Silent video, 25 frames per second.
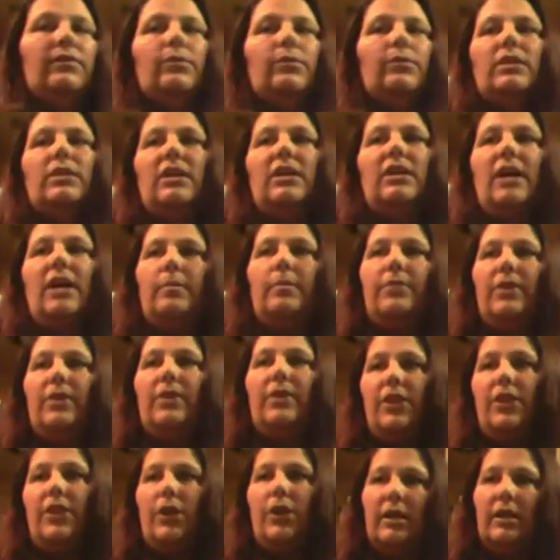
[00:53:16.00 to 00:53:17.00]
with a couple
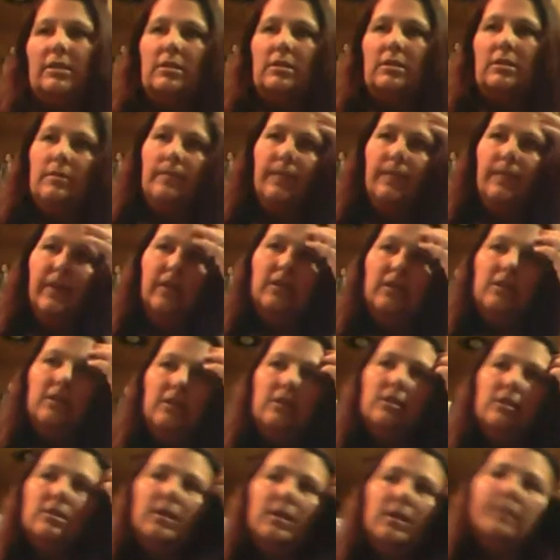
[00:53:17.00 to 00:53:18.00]
of thoughts. Now, this
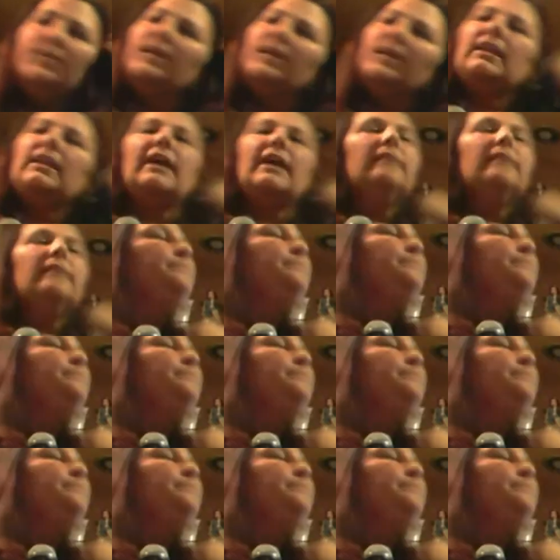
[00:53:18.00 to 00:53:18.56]
is something that